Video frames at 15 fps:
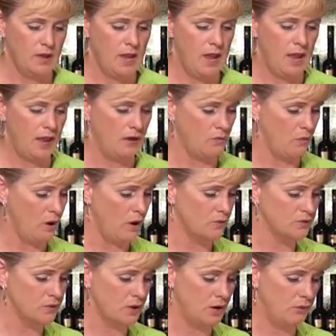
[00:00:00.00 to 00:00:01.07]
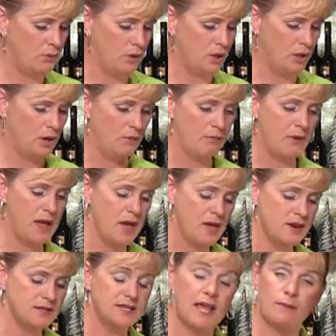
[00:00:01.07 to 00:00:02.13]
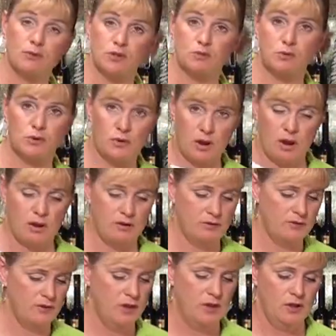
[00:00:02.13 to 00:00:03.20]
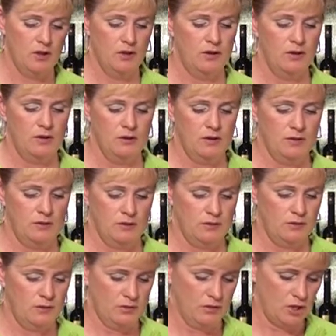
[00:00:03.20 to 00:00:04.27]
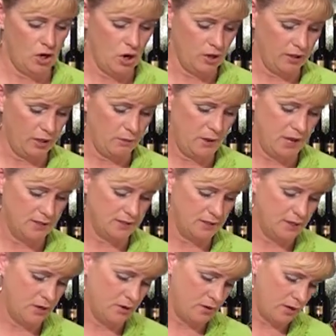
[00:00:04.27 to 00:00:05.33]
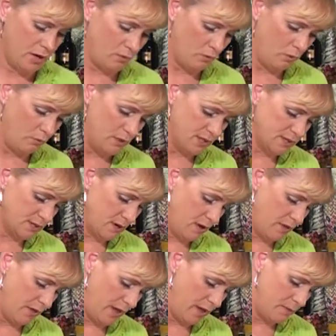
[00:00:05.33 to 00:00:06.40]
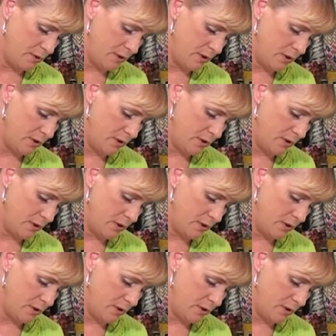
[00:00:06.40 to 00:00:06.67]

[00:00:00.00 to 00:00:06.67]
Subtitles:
And we're also going to put about a tablespoon of the garlic paste in here again. We'll mix it all up.